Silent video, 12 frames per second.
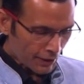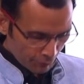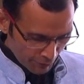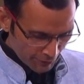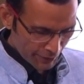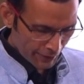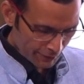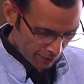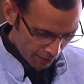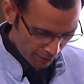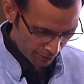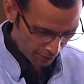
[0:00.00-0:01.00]
given
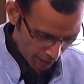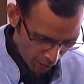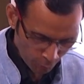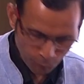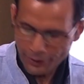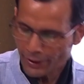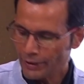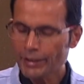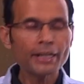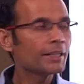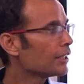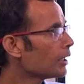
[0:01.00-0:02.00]
data, how we can
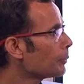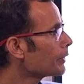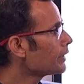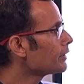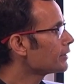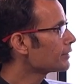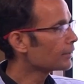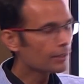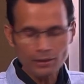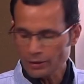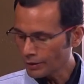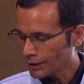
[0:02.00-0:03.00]
interpret this
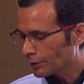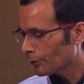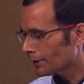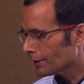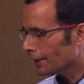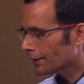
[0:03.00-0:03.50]
given